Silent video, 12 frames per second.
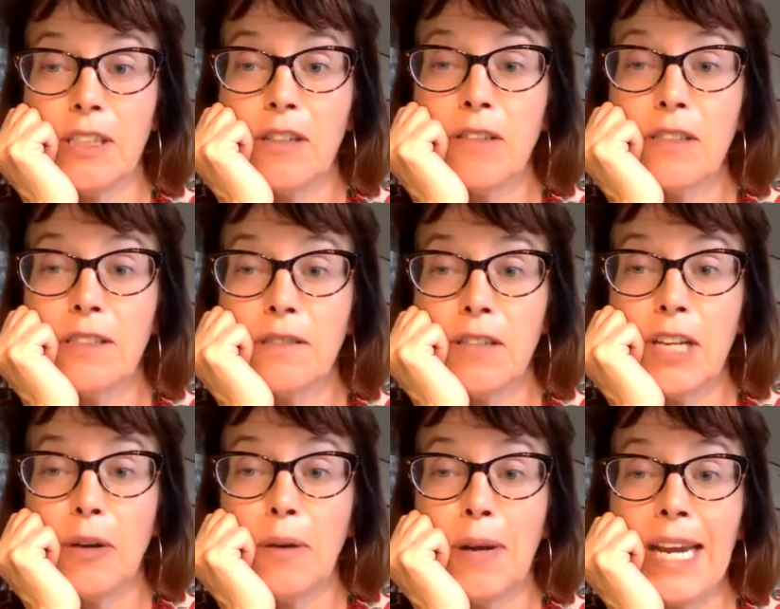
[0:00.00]
Does
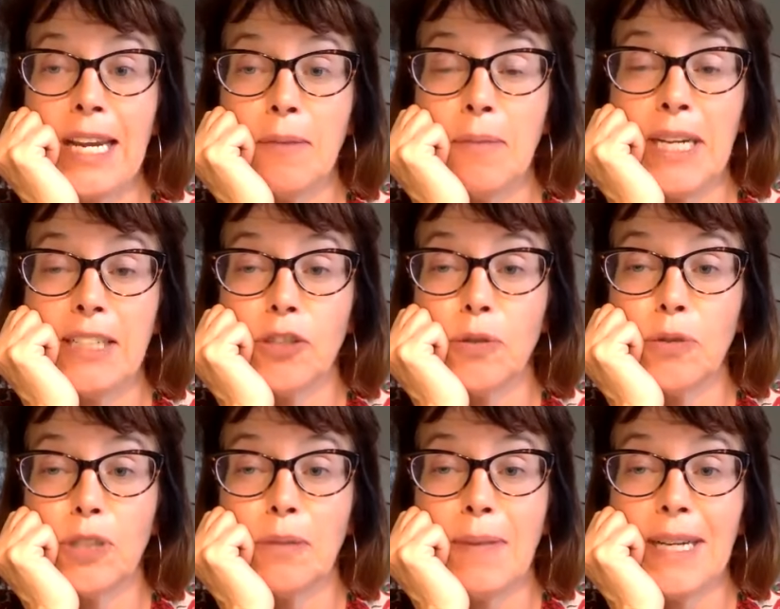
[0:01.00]
low AMH
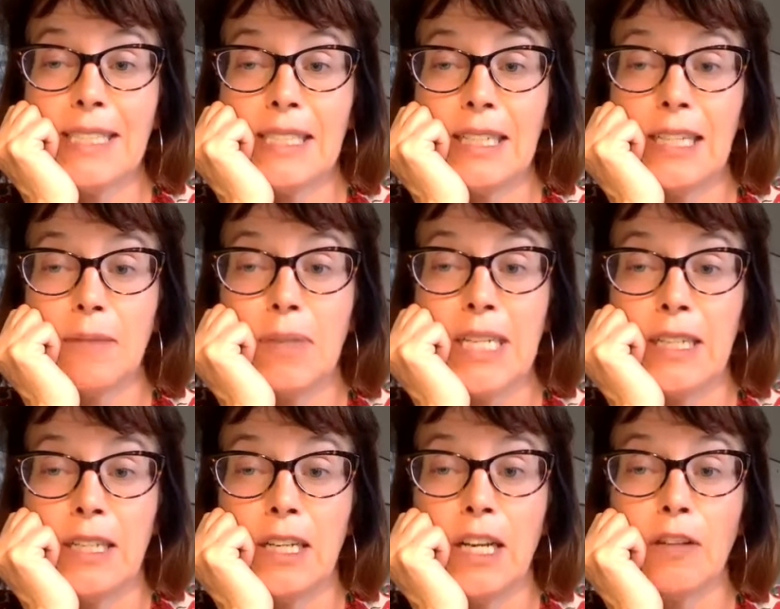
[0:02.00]
automatically
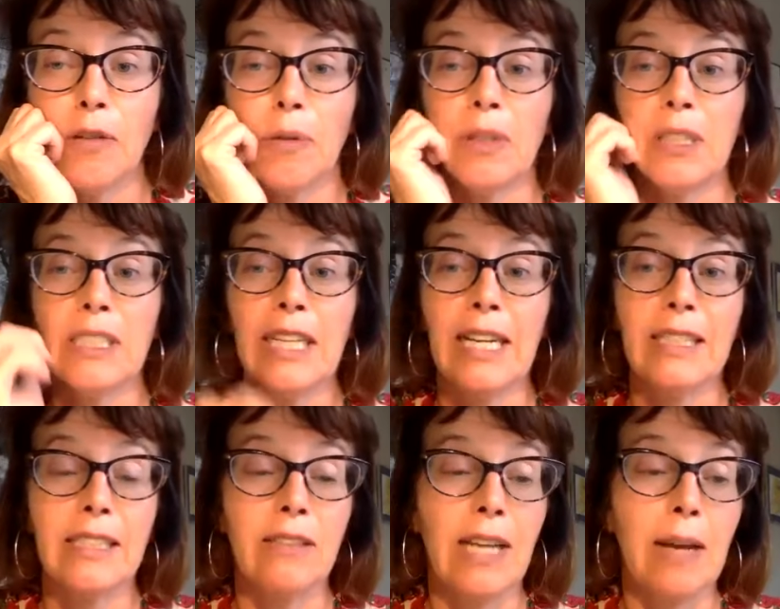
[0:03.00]
mean low quality
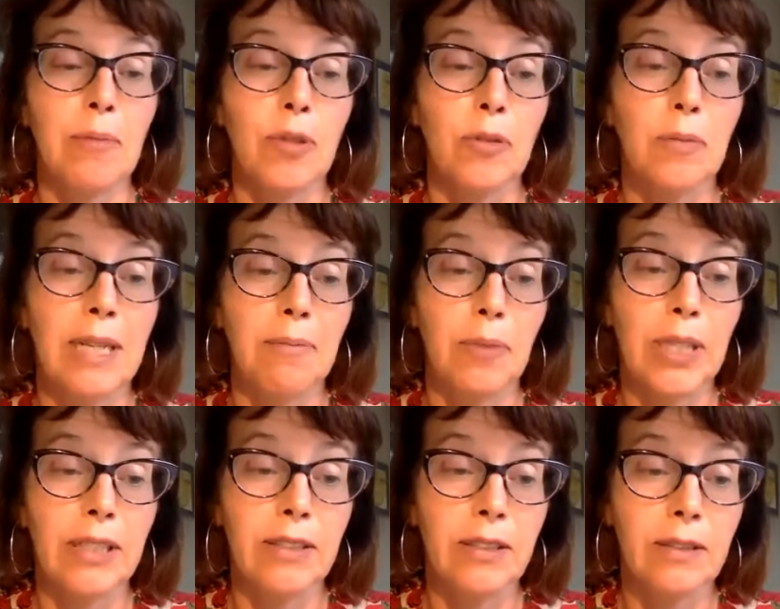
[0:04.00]
eggs and abnormal
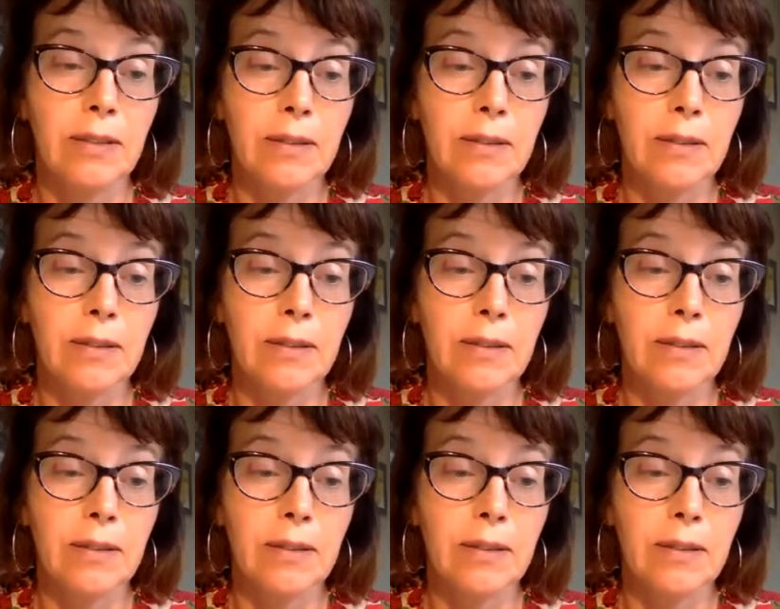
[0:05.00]
embryos?